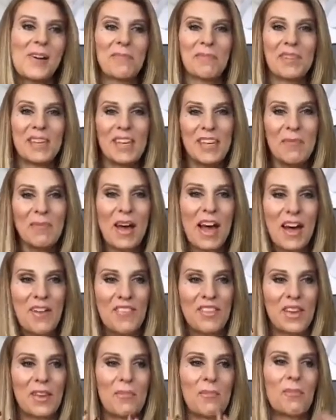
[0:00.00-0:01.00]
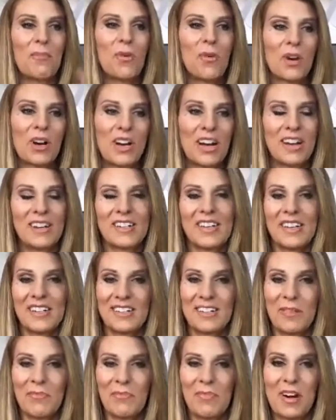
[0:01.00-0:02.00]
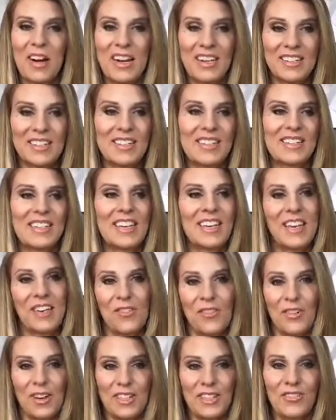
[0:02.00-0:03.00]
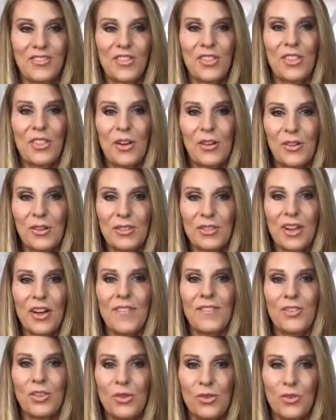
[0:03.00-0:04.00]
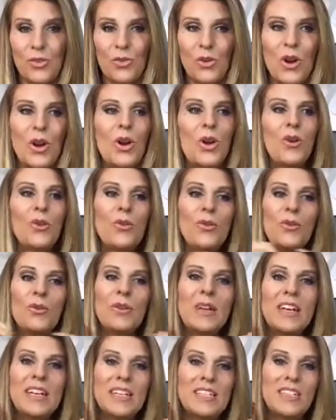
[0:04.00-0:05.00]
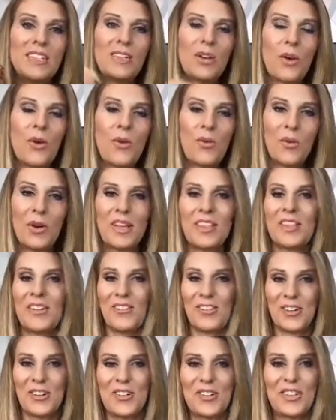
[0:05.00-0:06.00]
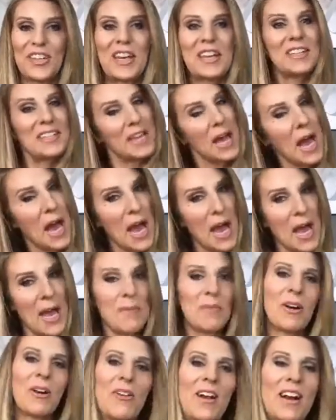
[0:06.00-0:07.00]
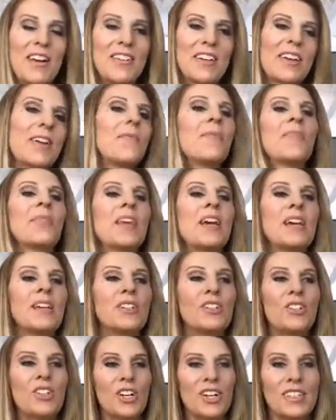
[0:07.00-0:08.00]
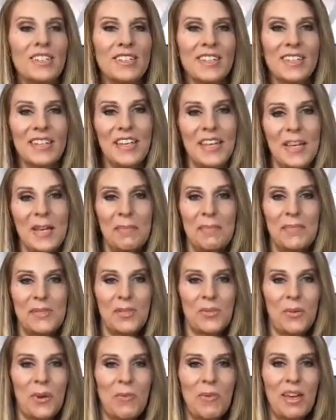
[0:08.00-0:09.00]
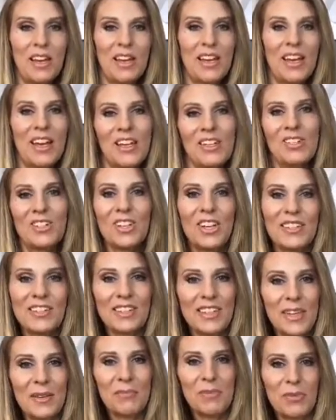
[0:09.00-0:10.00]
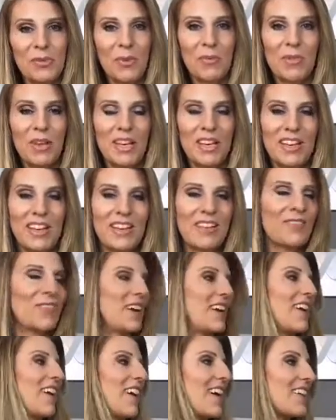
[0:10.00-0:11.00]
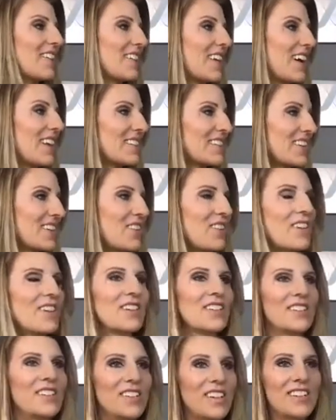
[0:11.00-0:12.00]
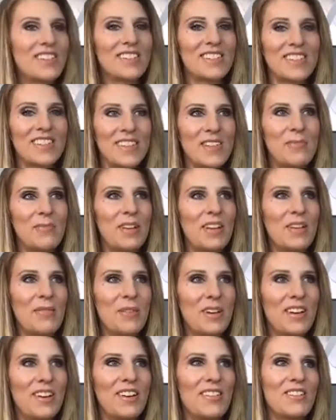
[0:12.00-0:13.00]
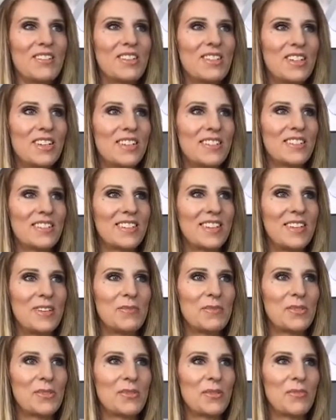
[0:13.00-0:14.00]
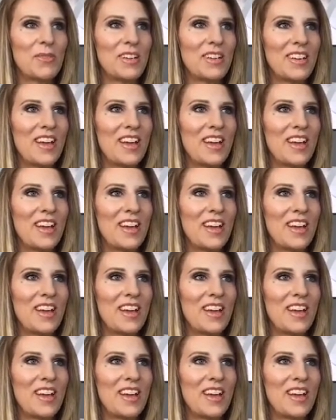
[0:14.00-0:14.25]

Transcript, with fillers: keep having more contests and prizes and giveaways for those of you who don't win the first time around. Just keep swimming. Just keep swimming. Wait, now how's it go? Just keep, anybody know? Just keep swimming.